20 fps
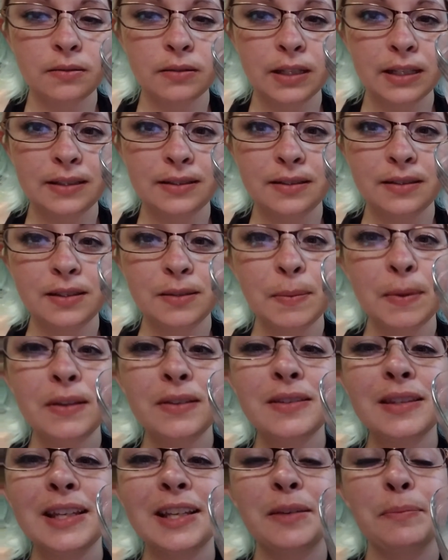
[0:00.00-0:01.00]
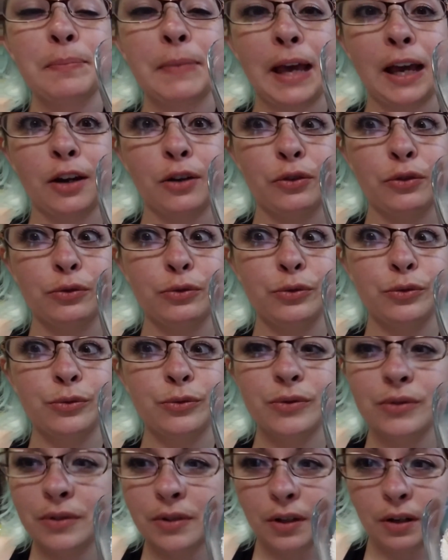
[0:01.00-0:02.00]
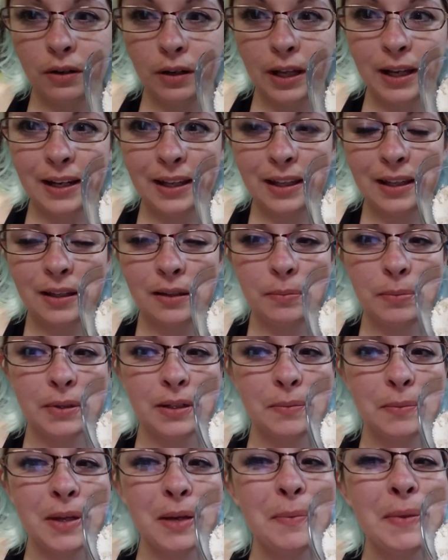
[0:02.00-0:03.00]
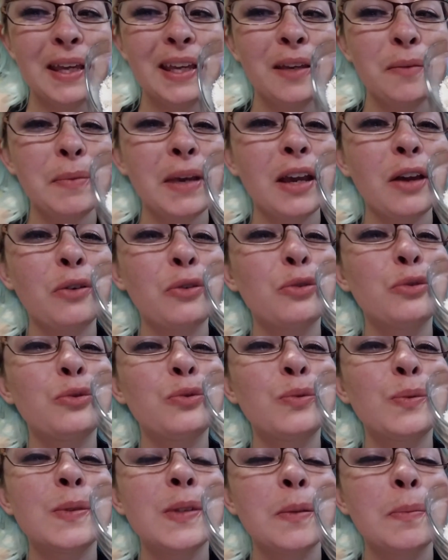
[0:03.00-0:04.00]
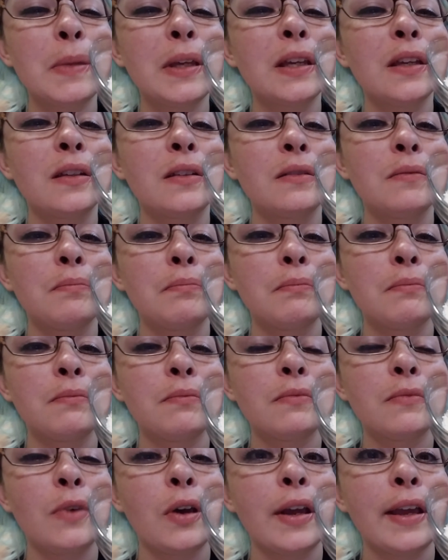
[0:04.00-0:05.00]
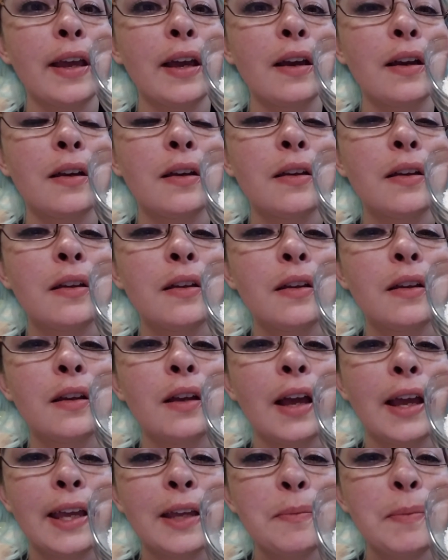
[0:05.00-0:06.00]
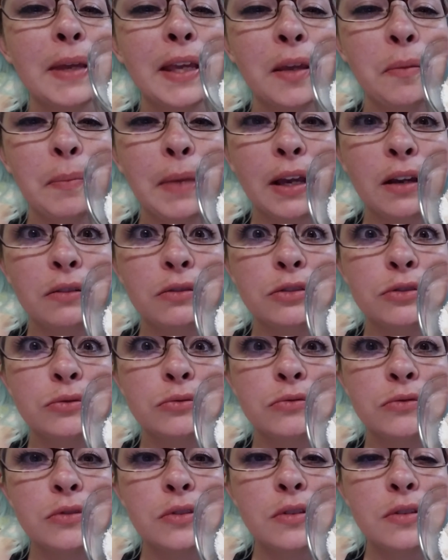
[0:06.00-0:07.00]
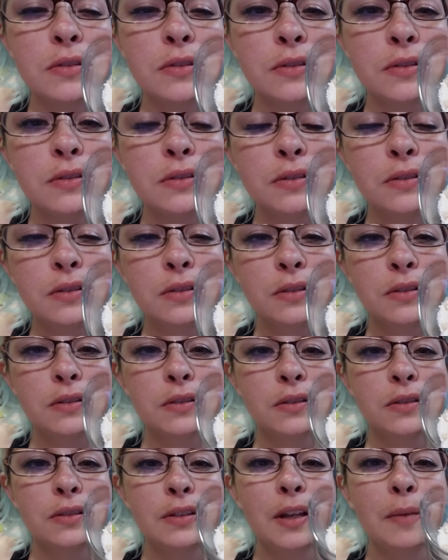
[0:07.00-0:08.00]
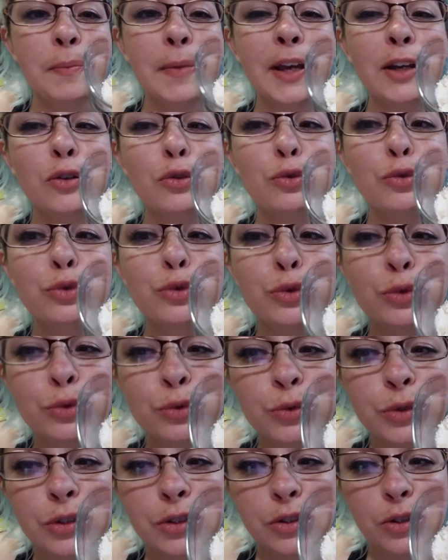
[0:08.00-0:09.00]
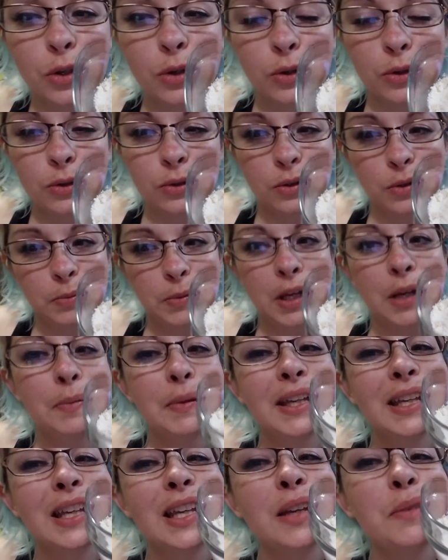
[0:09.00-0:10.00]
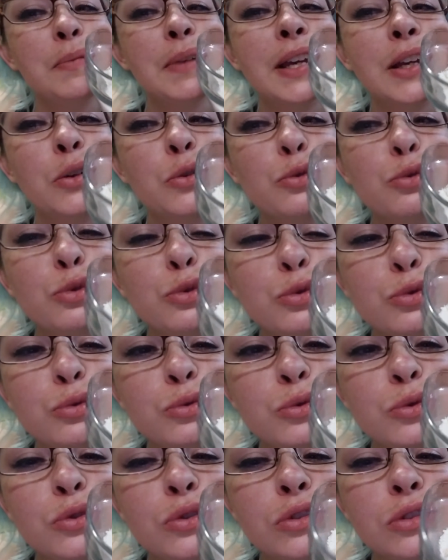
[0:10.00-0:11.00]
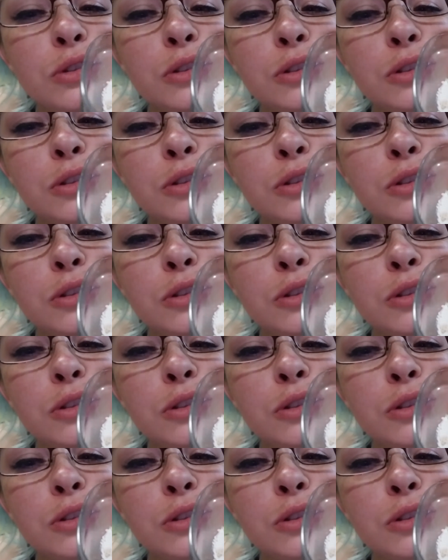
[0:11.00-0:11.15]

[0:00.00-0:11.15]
it smells like macarons already, but I'm not making macarons. I'm making, well, yeah, I am making macarons, not macaroons. So I'm not making macarons.